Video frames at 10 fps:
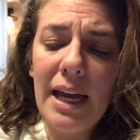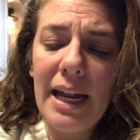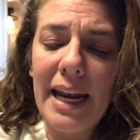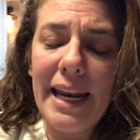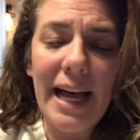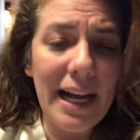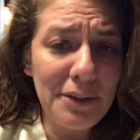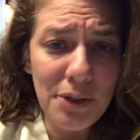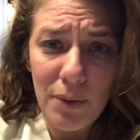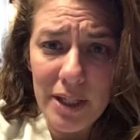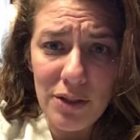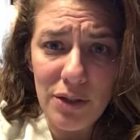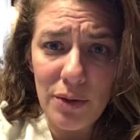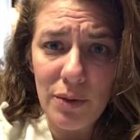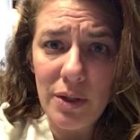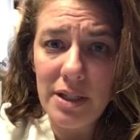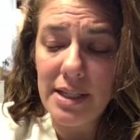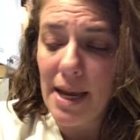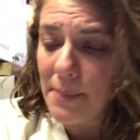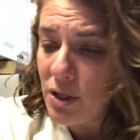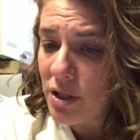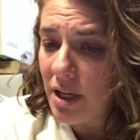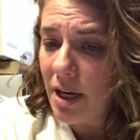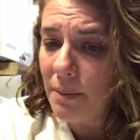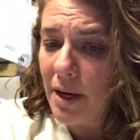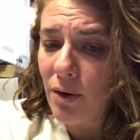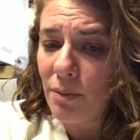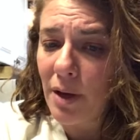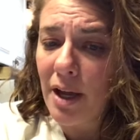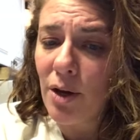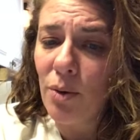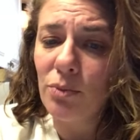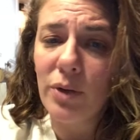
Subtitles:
not going to damage the gut microbiome,